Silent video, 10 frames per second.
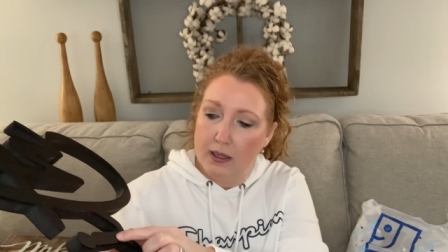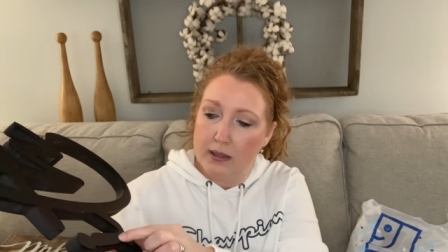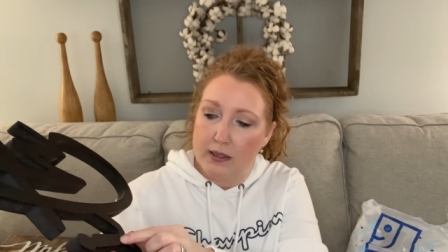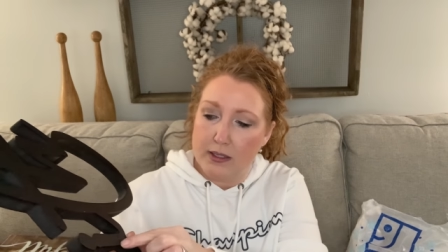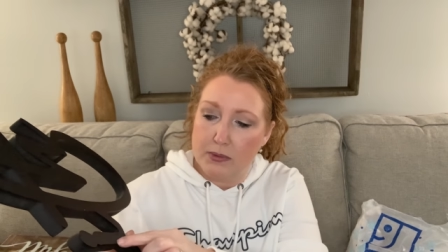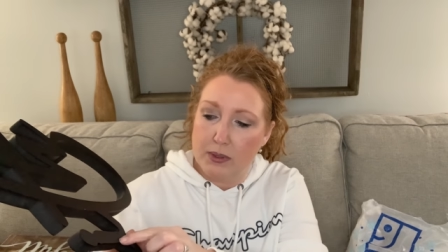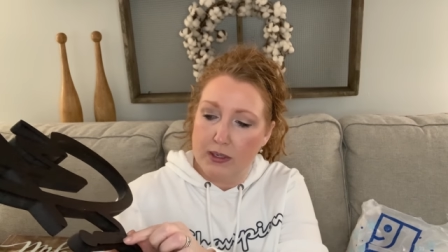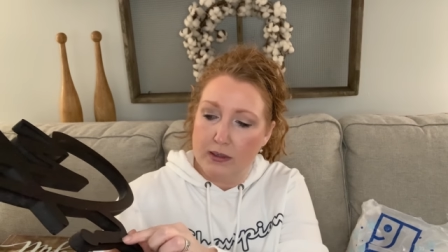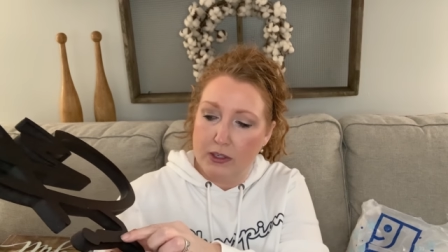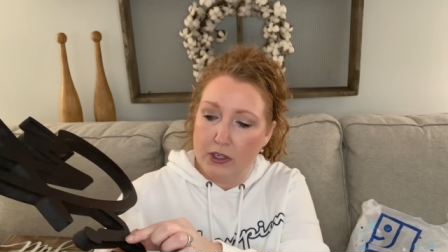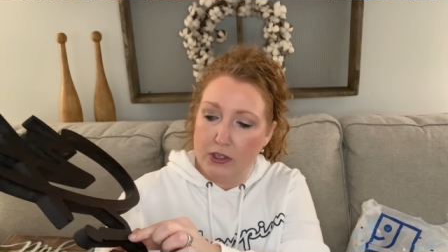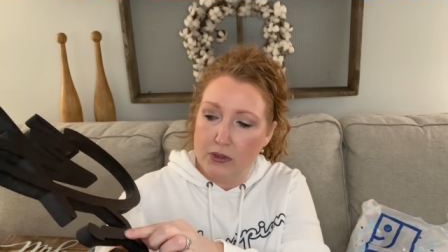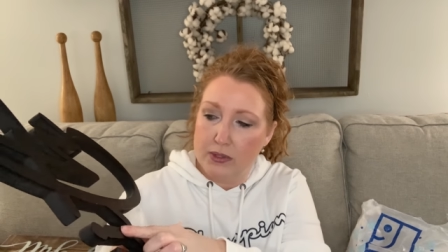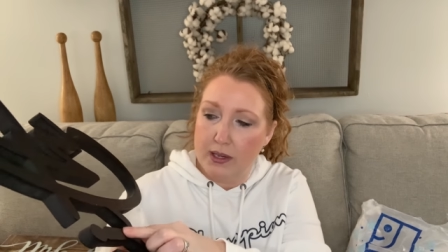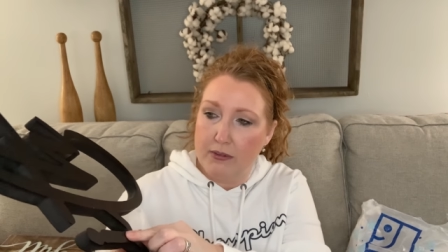this one could
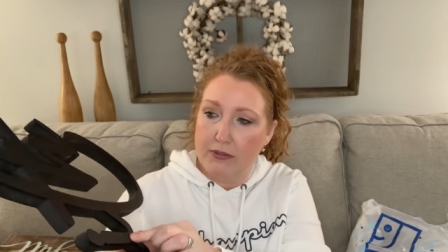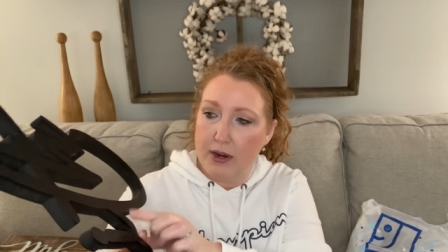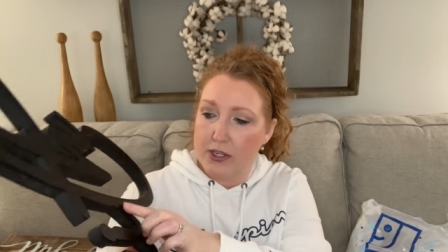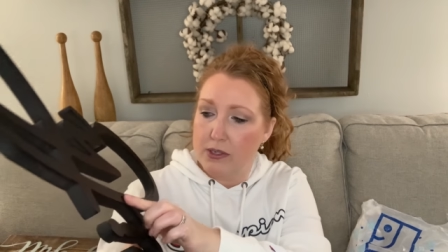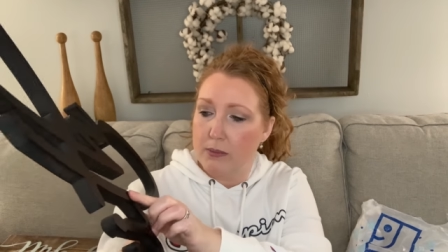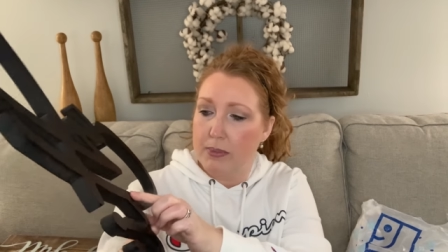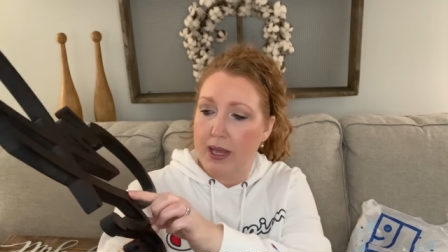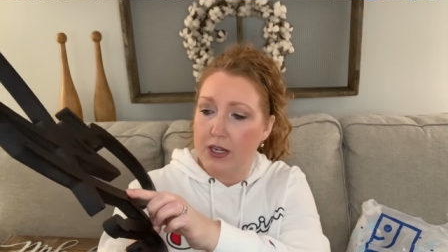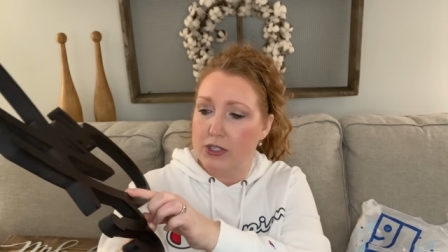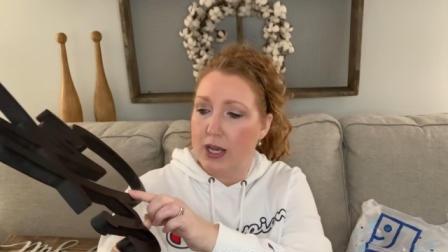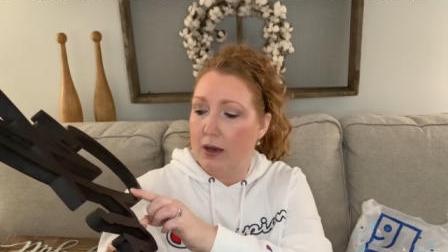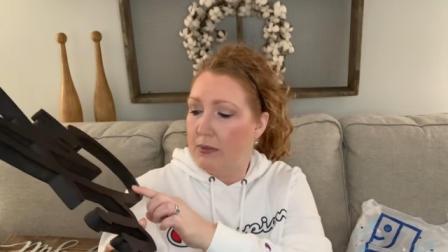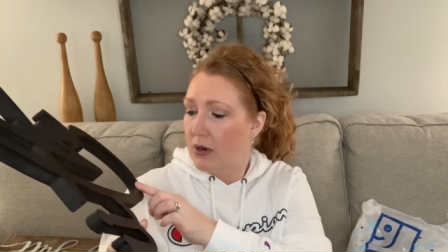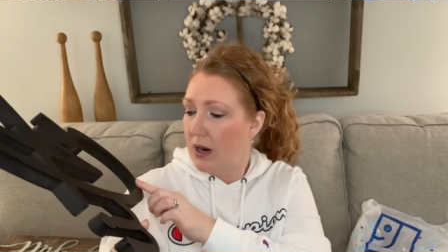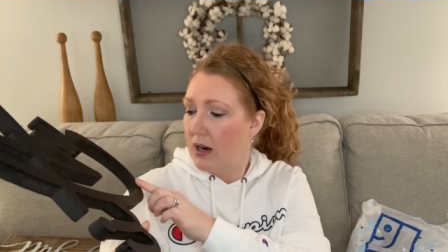use a fresh paint job.
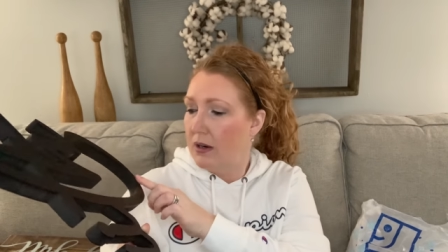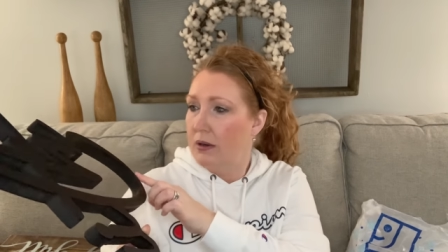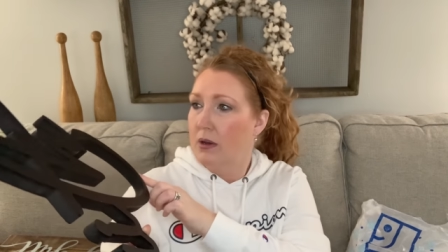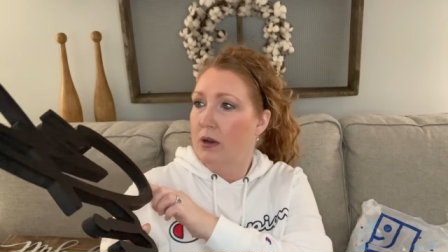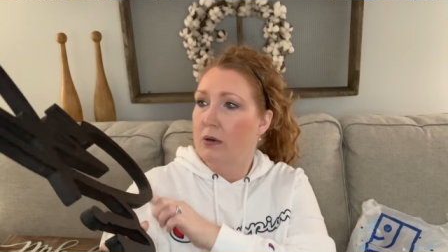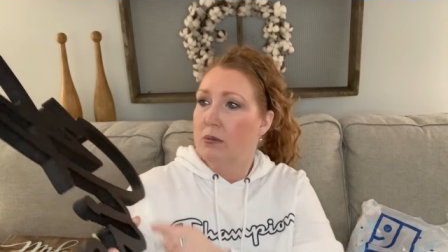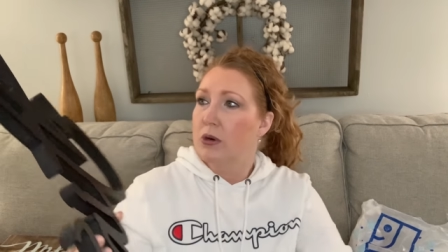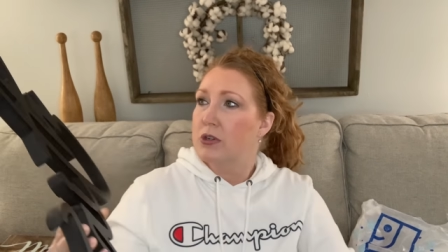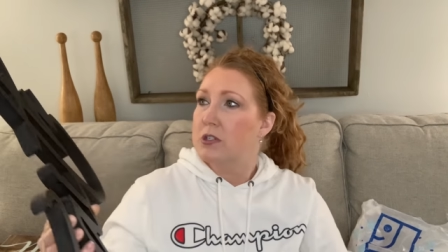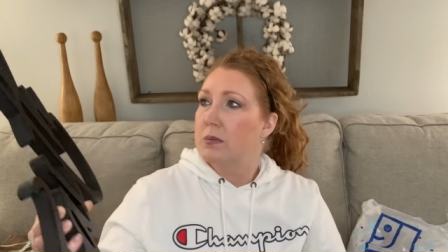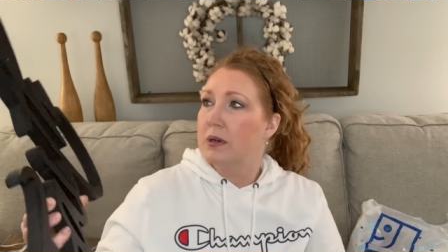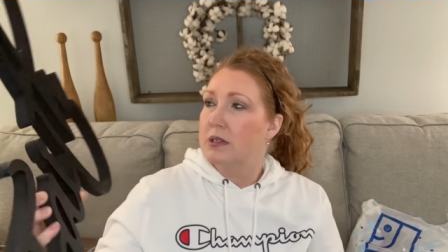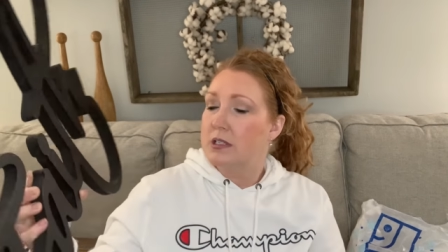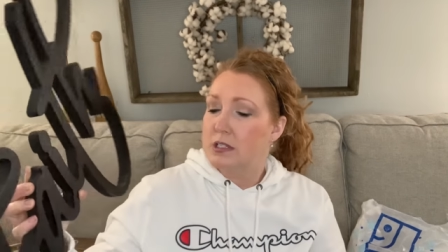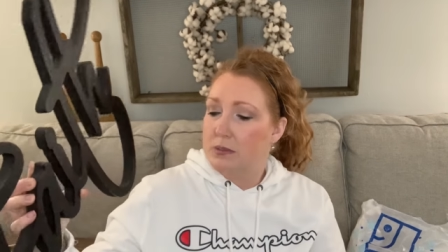There are more
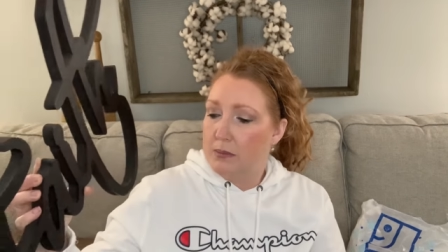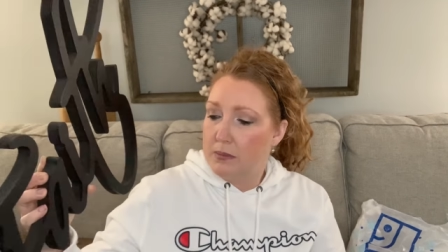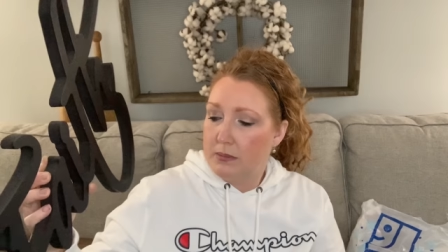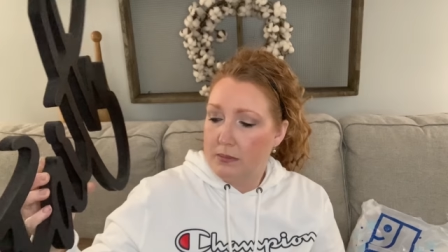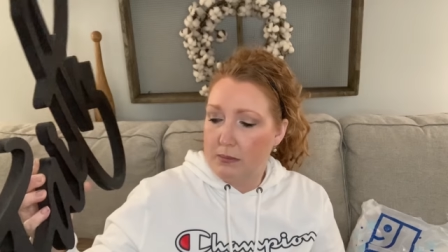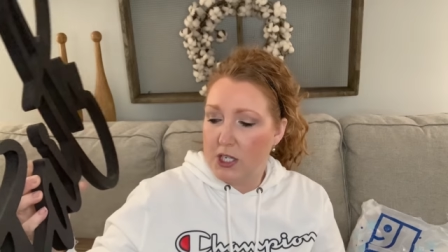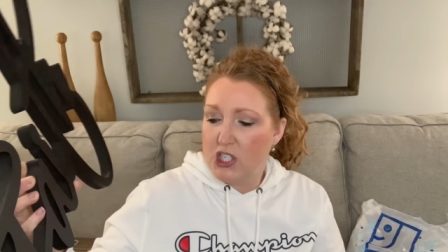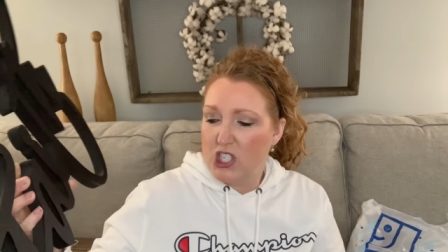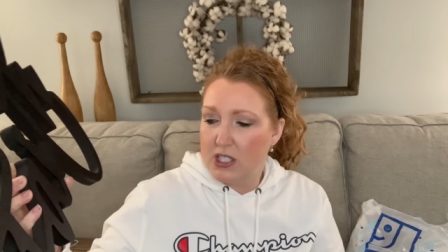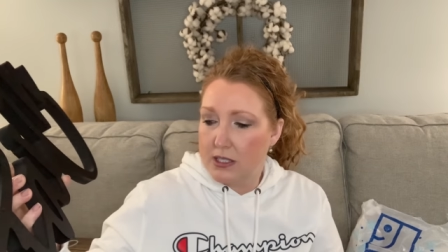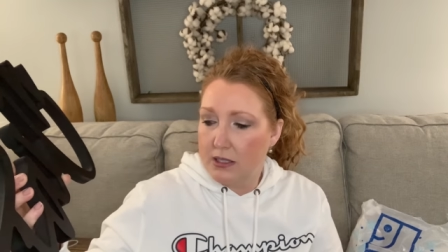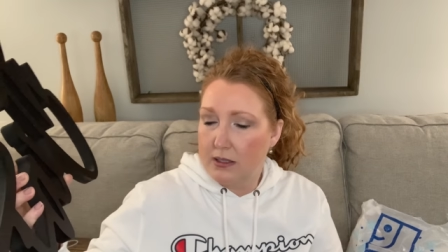smudges